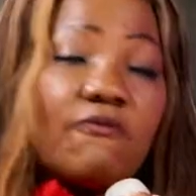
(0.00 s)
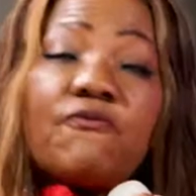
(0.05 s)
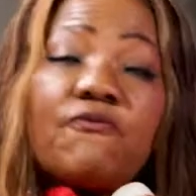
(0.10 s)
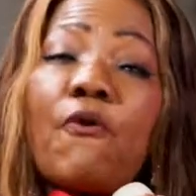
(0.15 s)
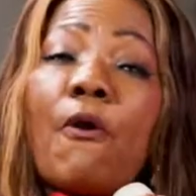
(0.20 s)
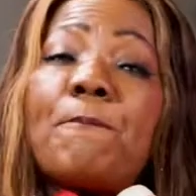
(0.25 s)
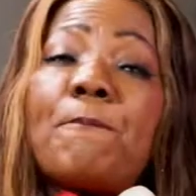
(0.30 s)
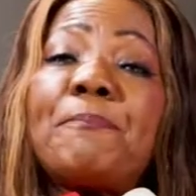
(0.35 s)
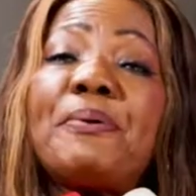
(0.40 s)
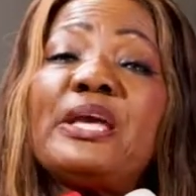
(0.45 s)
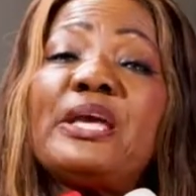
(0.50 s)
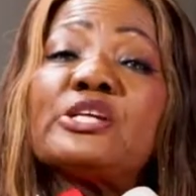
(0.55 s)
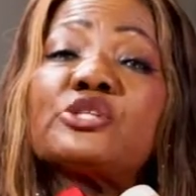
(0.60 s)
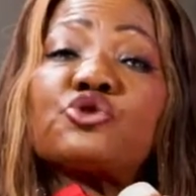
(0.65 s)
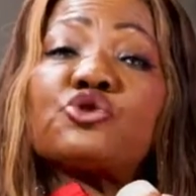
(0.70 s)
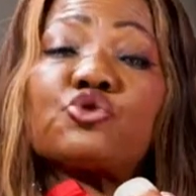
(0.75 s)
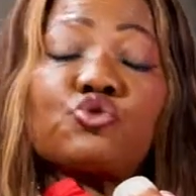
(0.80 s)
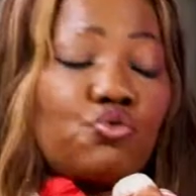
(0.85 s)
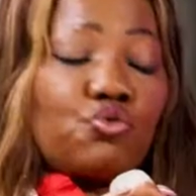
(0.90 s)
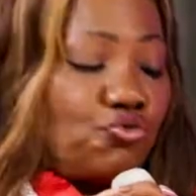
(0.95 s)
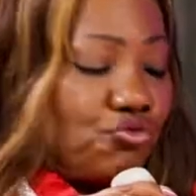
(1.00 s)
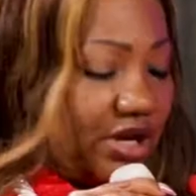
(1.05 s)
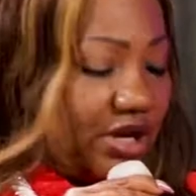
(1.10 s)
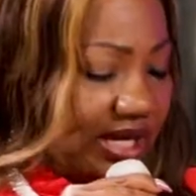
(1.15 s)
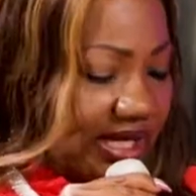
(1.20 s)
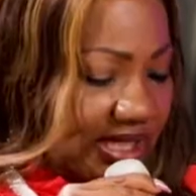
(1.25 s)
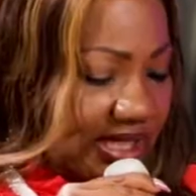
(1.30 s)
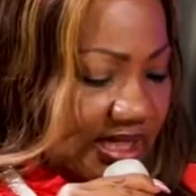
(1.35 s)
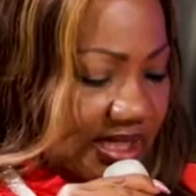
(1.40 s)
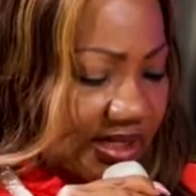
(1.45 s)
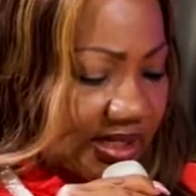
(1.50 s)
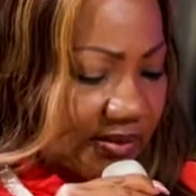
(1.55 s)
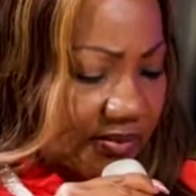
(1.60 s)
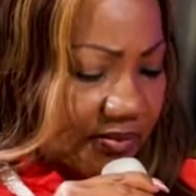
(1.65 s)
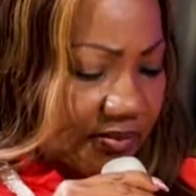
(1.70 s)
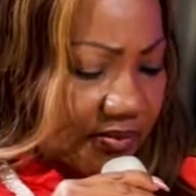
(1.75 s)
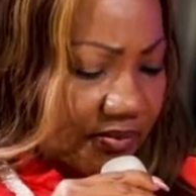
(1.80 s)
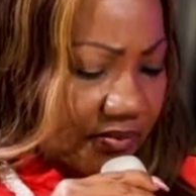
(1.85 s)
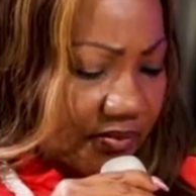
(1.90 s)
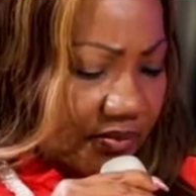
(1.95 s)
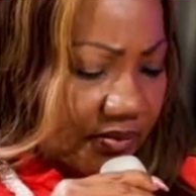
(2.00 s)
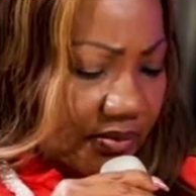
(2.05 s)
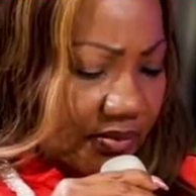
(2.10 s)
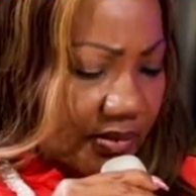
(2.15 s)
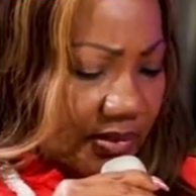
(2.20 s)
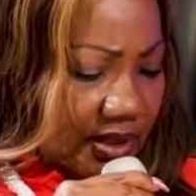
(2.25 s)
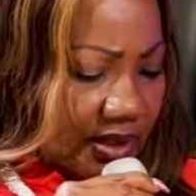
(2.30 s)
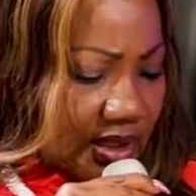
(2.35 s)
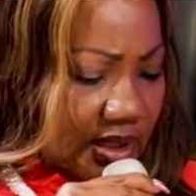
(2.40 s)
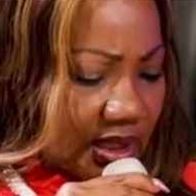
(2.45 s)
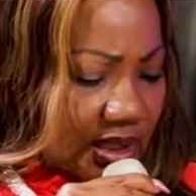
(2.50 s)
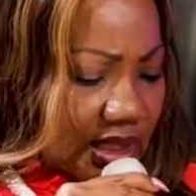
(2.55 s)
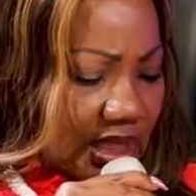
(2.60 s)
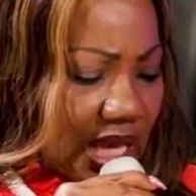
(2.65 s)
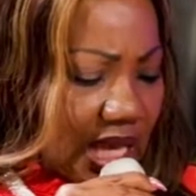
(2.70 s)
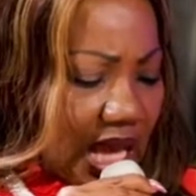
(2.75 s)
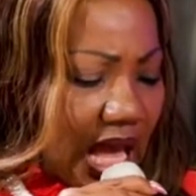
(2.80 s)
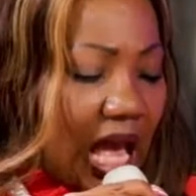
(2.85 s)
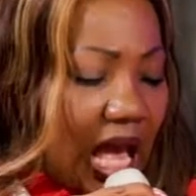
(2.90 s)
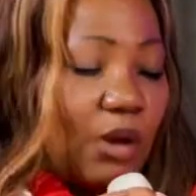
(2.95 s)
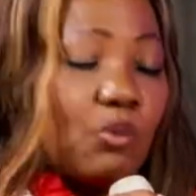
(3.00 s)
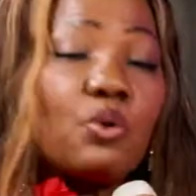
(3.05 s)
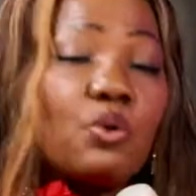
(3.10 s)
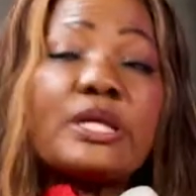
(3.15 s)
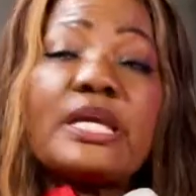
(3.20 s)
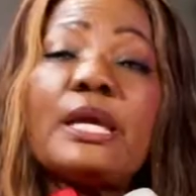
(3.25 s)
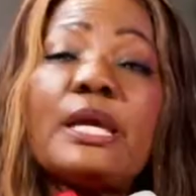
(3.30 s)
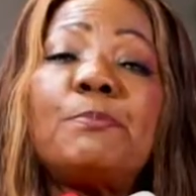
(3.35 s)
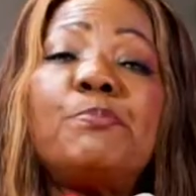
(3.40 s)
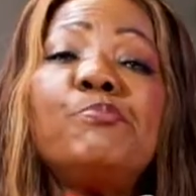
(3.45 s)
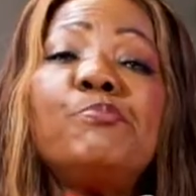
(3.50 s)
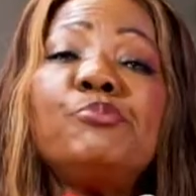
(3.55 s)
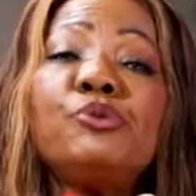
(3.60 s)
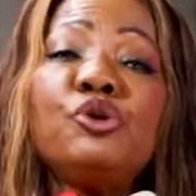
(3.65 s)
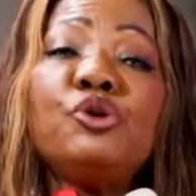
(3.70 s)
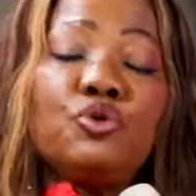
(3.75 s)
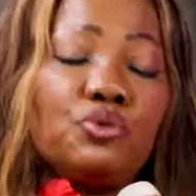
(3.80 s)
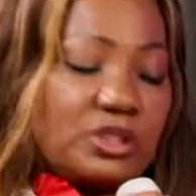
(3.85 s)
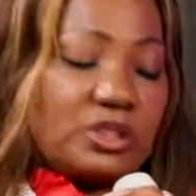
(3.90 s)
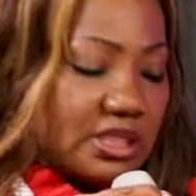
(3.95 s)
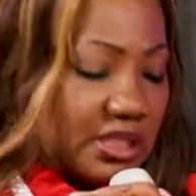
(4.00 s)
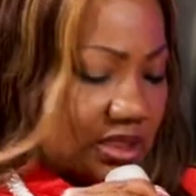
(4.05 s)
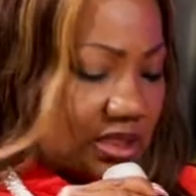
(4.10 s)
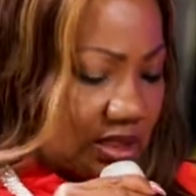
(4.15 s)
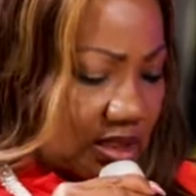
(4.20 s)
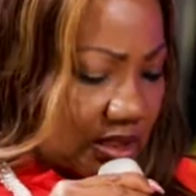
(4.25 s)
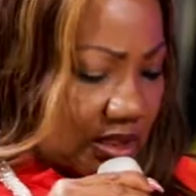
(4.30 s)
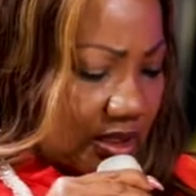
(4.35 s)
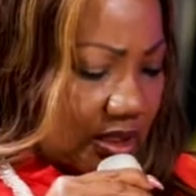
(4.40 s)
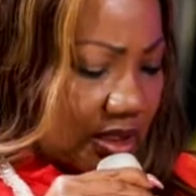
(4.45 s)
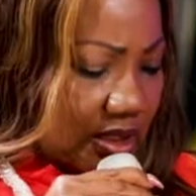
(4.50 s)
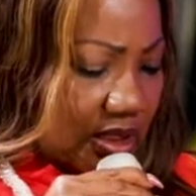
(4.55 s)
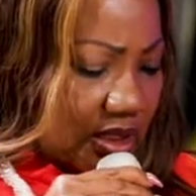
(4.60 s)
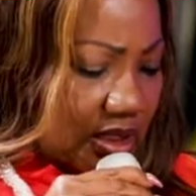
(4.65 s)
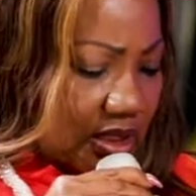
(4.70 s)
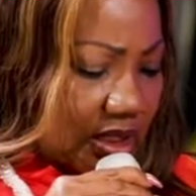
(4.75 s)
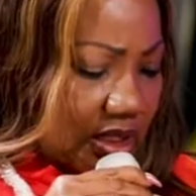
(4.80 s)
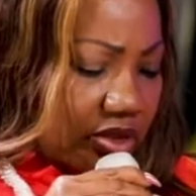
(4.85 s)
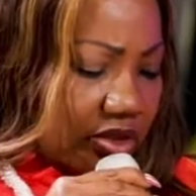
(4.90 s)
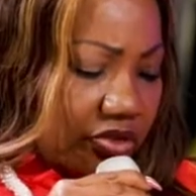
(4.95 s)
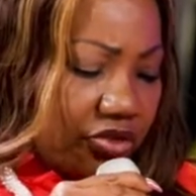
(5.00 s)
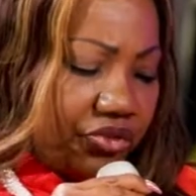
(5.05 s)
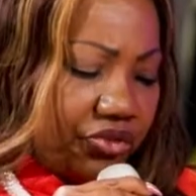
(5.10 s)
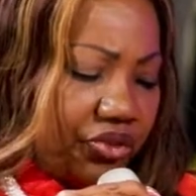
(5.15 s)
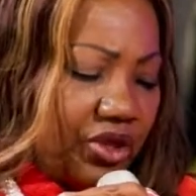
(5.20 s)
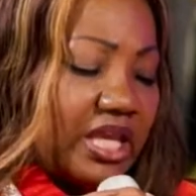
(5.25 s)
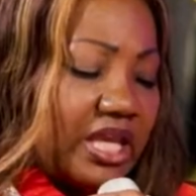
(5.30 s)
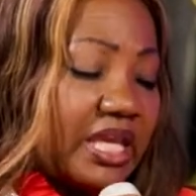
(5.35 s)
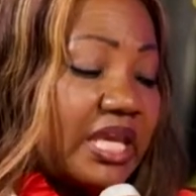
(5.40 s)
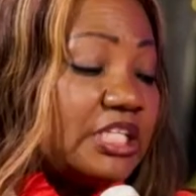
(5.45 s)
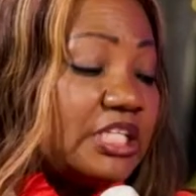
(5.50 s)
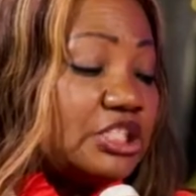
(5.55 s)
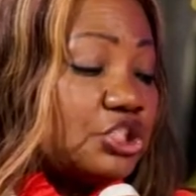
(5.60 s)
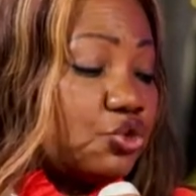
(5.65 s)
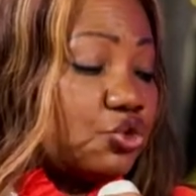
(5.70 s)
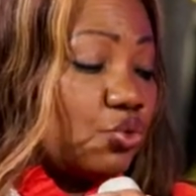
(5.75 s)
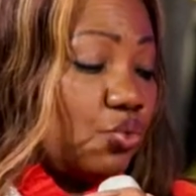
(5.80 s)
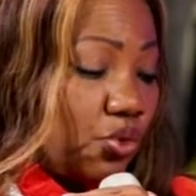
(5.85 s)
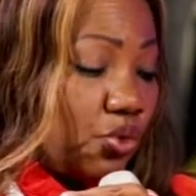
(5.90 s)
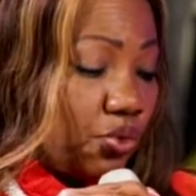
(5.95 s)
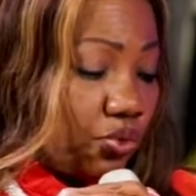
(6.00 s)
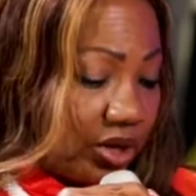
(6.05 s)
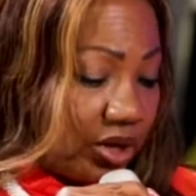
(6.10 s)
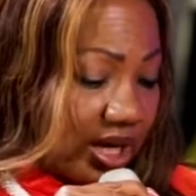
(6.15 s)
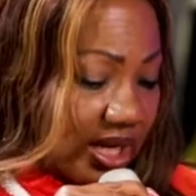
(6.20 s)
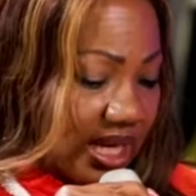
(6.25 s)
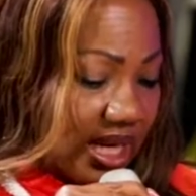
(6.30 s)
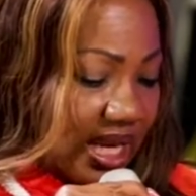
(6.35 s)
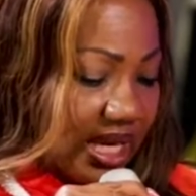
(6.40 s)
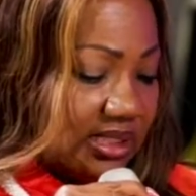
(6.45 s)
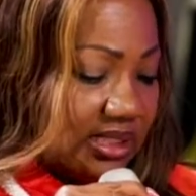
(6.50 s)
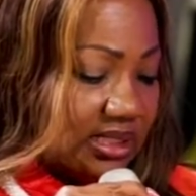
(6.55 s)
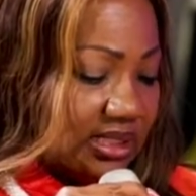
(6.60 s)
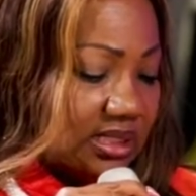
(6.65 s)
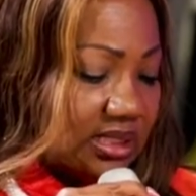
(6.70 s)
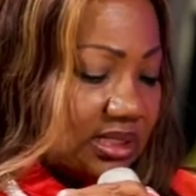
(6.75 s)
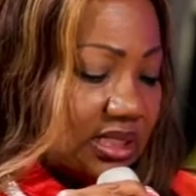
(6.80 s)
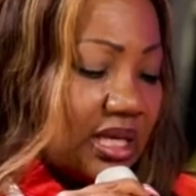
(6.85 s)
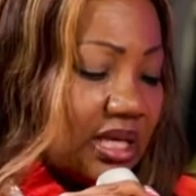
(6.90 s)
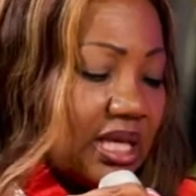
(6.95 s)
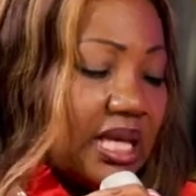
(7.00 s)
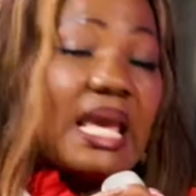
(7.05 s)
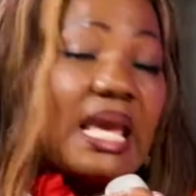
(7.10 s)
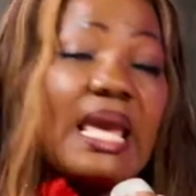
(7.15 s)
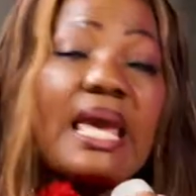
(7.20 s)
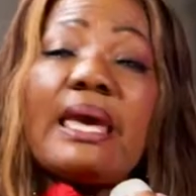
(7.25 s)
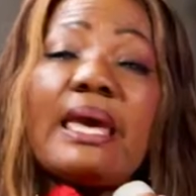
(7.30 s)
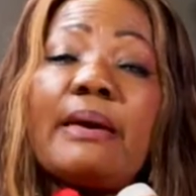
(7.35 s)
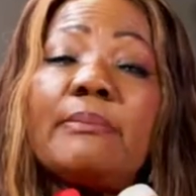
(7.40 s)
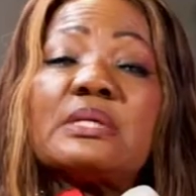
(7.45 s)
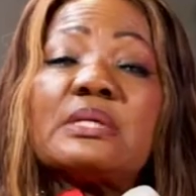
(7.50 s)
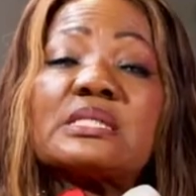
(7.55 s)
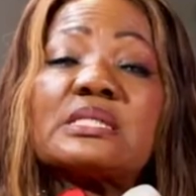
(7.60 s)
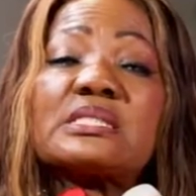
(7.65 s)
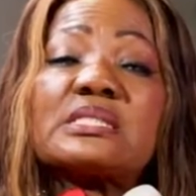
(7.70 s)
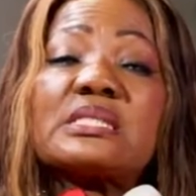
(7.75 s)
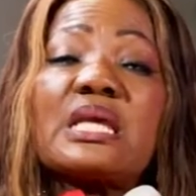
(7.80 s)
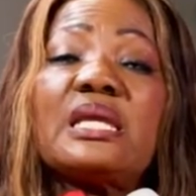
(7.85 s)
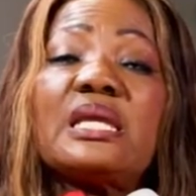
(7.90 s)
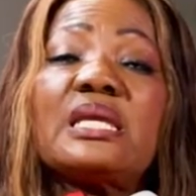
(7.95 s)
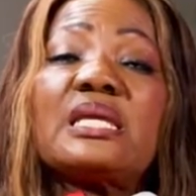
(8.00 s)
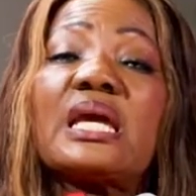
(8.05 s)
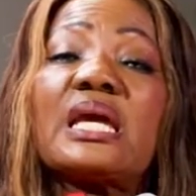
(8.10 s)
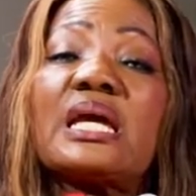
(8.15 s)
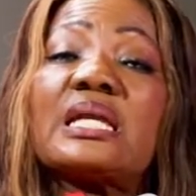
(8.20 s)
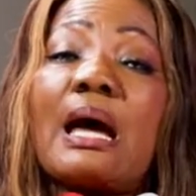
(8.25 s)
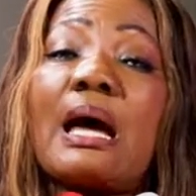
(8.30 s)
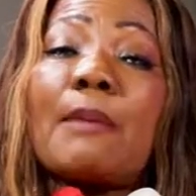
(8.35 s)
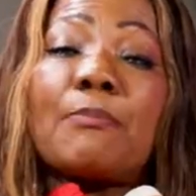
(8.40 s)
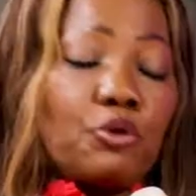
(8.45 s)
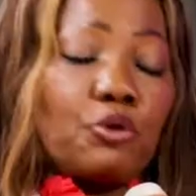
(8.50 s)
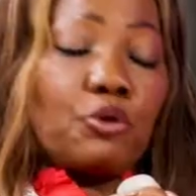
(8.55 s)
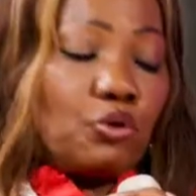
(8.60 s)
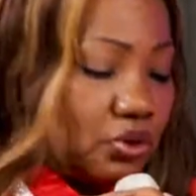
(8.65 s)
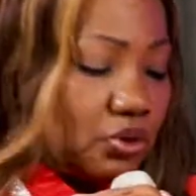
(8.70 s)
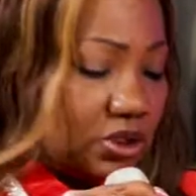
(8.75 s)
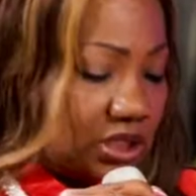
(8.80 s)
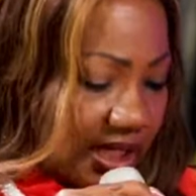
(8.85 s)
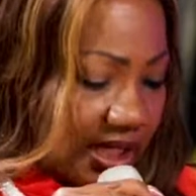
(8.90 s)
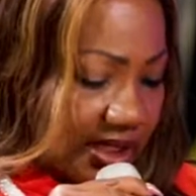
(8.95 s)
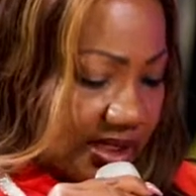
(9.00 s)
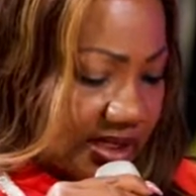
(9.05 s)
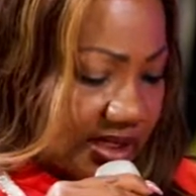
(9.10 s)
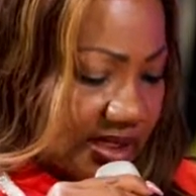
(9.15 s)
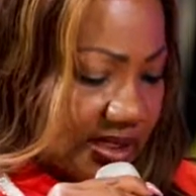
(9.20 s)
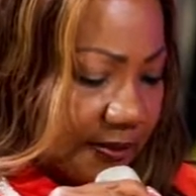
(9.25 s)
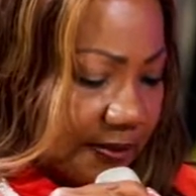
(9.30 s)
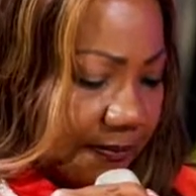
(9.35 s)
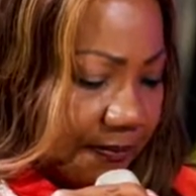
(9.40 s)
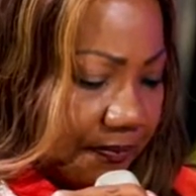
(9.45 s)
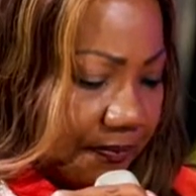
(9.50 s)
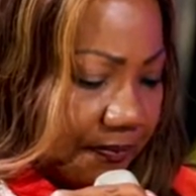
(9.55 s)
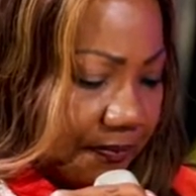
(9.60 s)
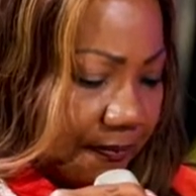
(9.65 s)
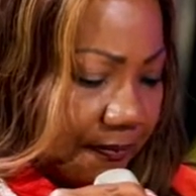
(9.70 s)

For peace to reign, I will keep mute, thinking she will realize her mistake and apologize.